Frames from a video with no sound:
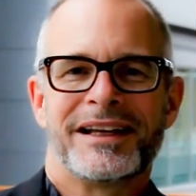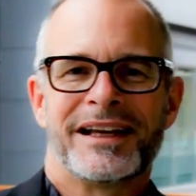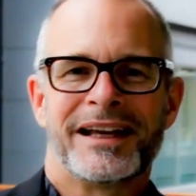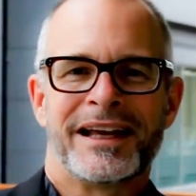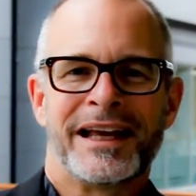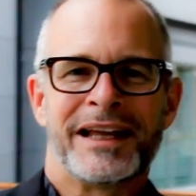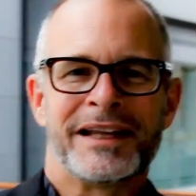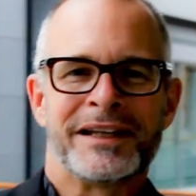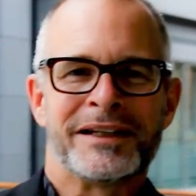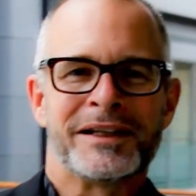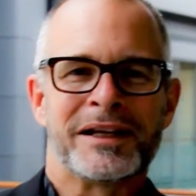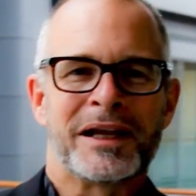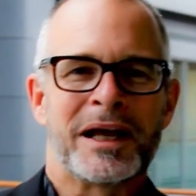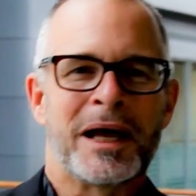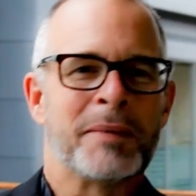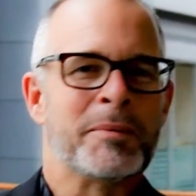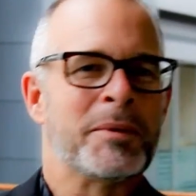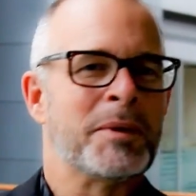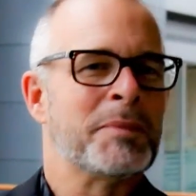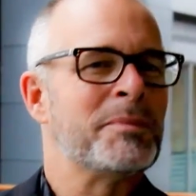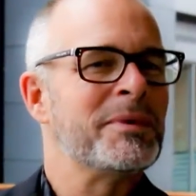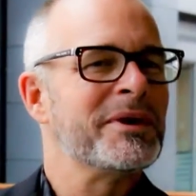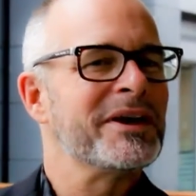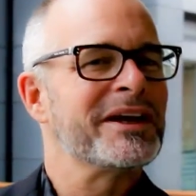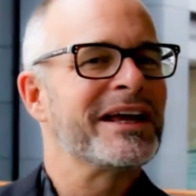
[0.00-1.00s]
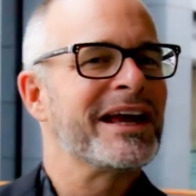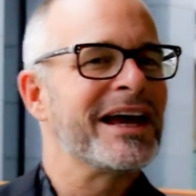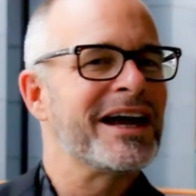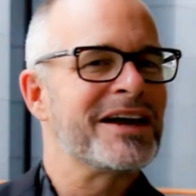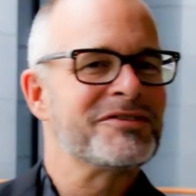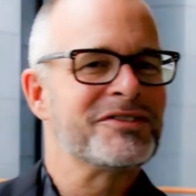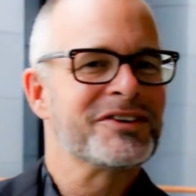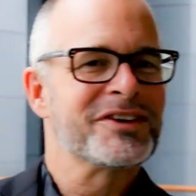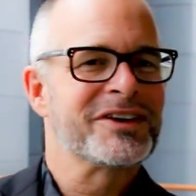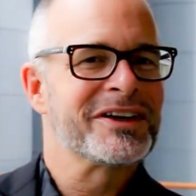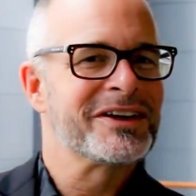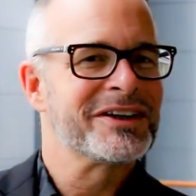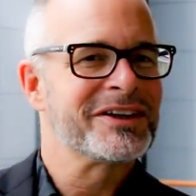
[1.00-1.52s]
And I'm a big
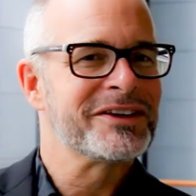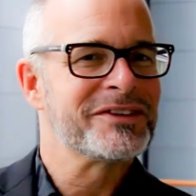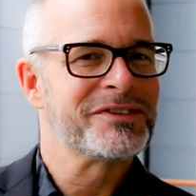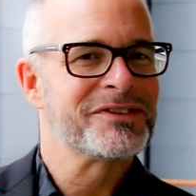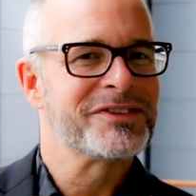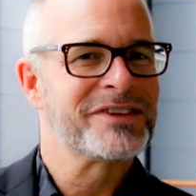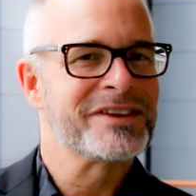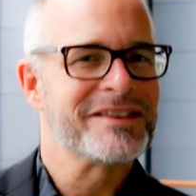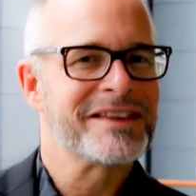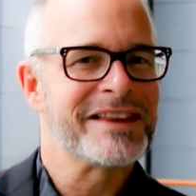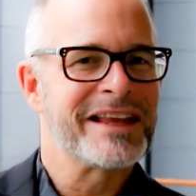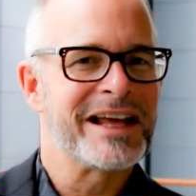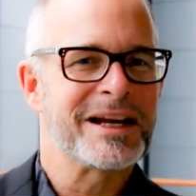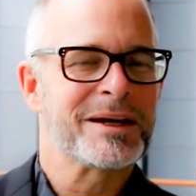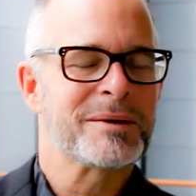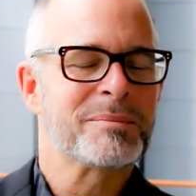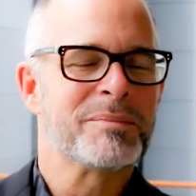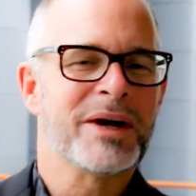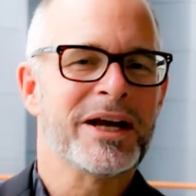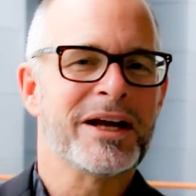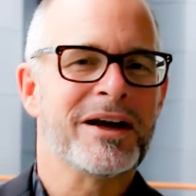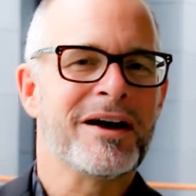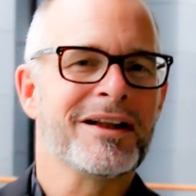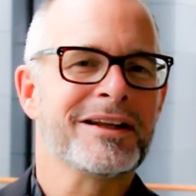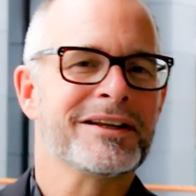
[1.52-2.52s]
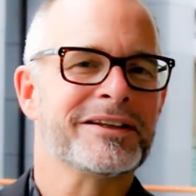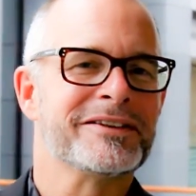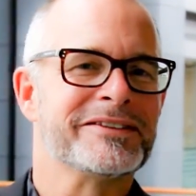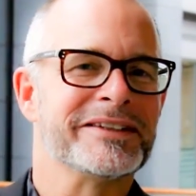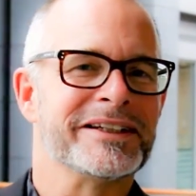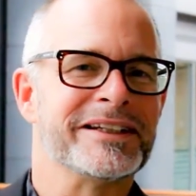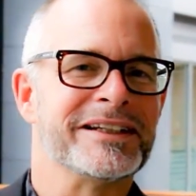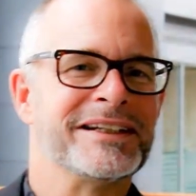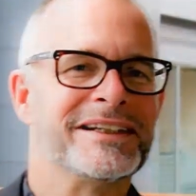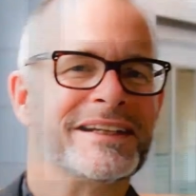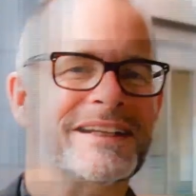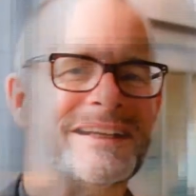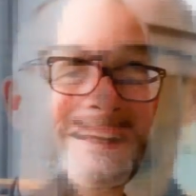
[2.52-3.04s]
advocate of synthetic
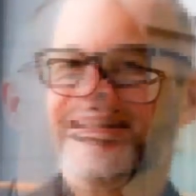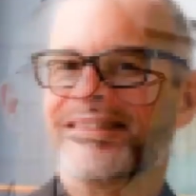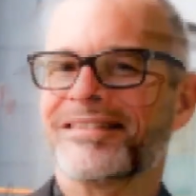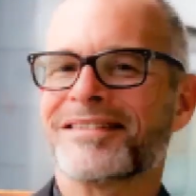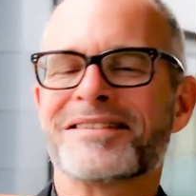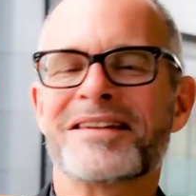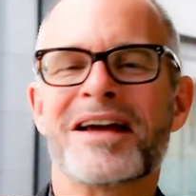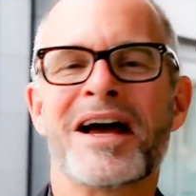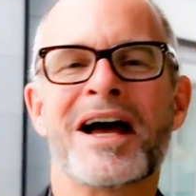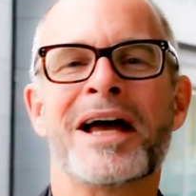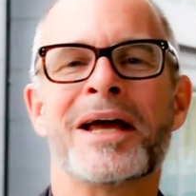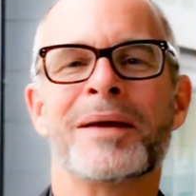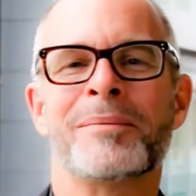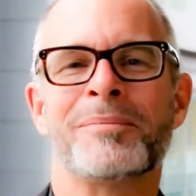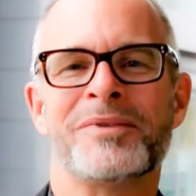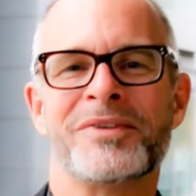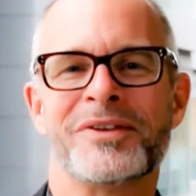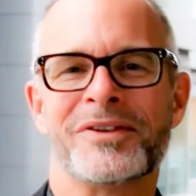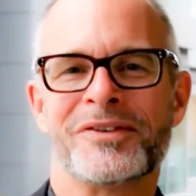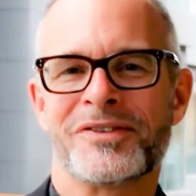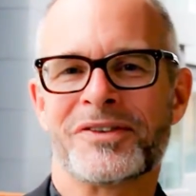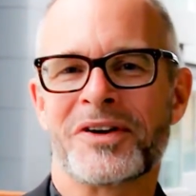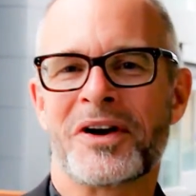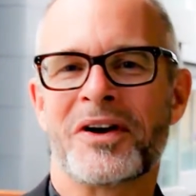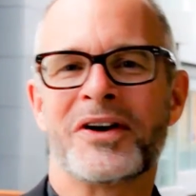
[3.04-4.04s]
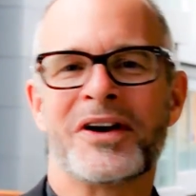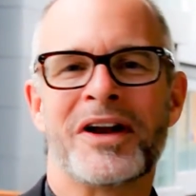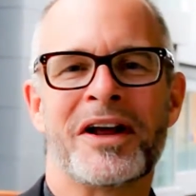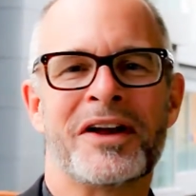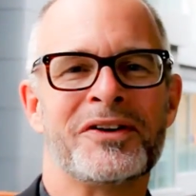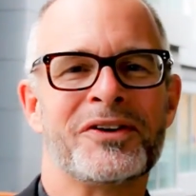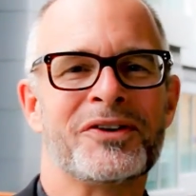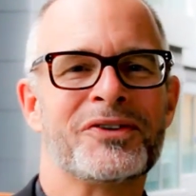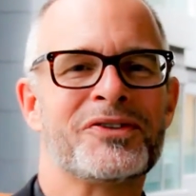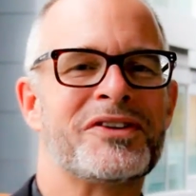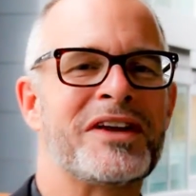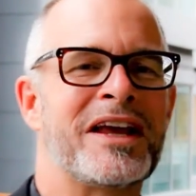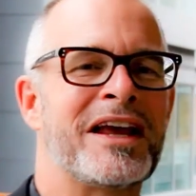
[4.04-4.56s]
biology. It's time to start
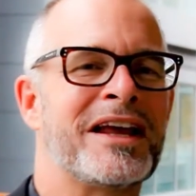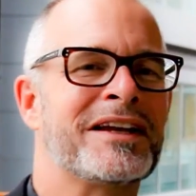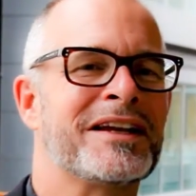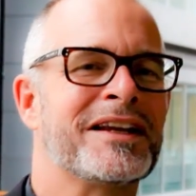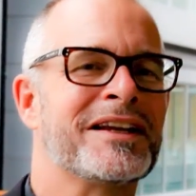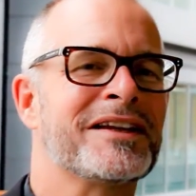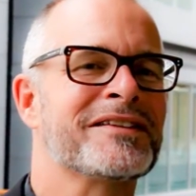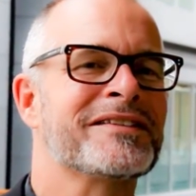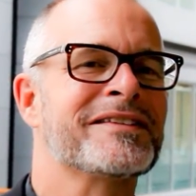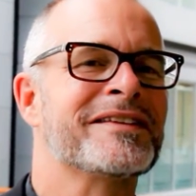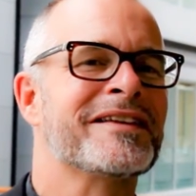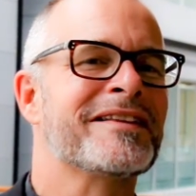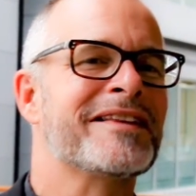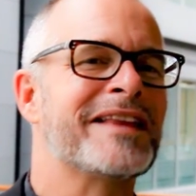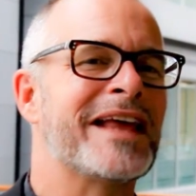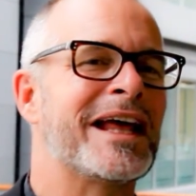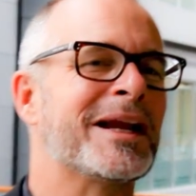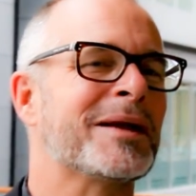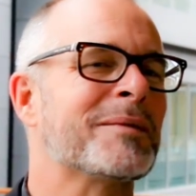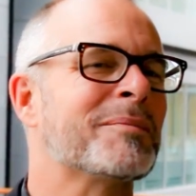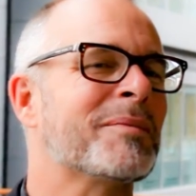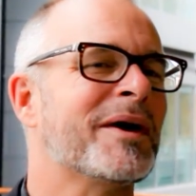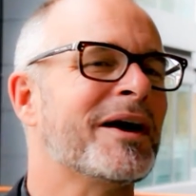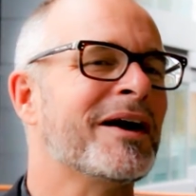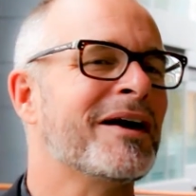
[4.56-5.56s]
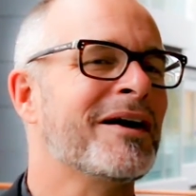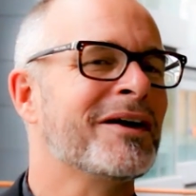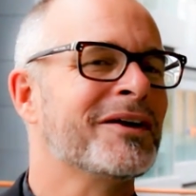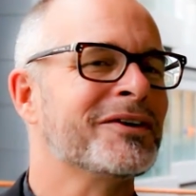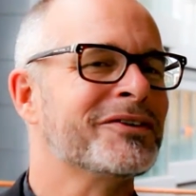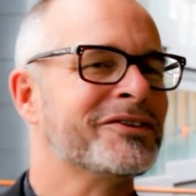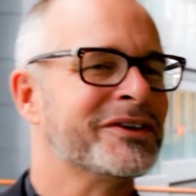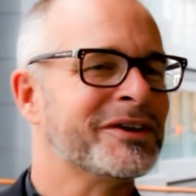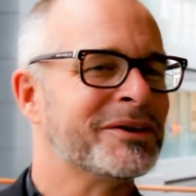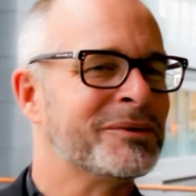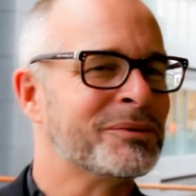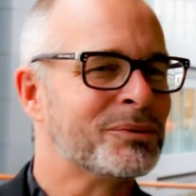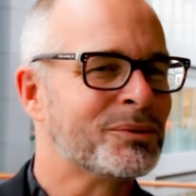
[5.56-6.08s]
understanding synthetic
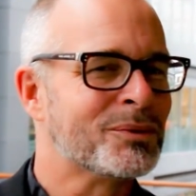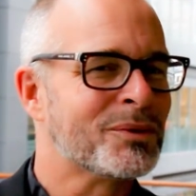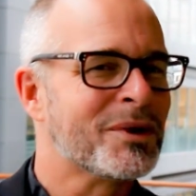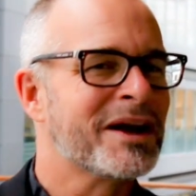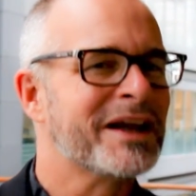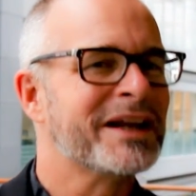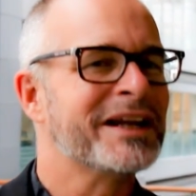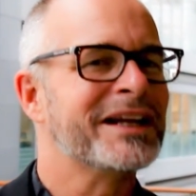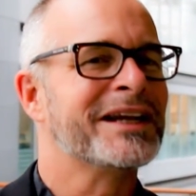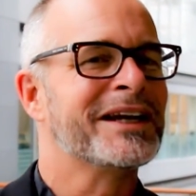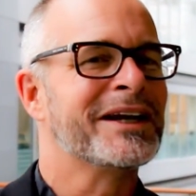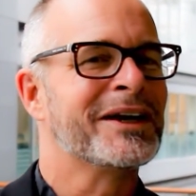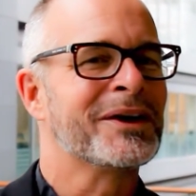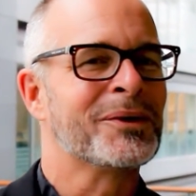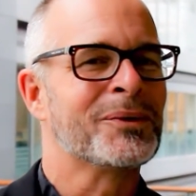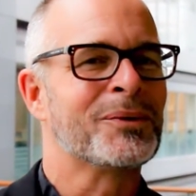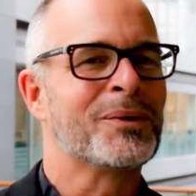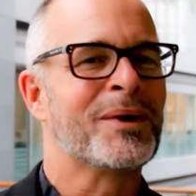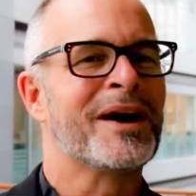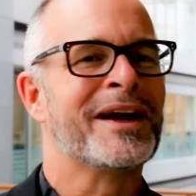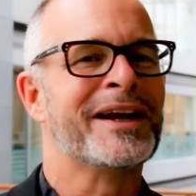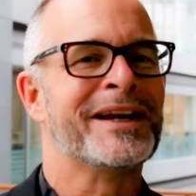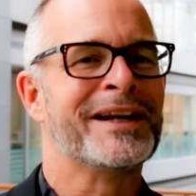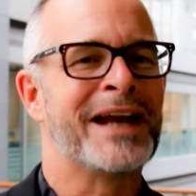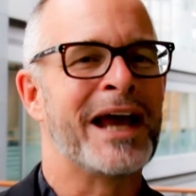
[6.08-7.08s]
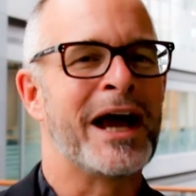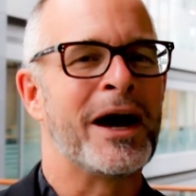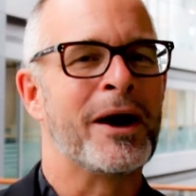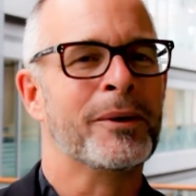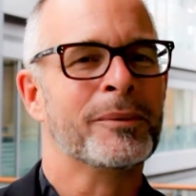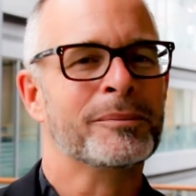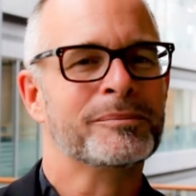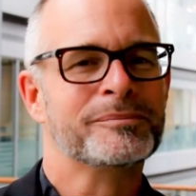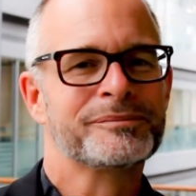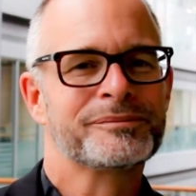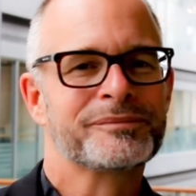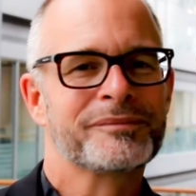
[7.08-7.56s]
biology right here, right now.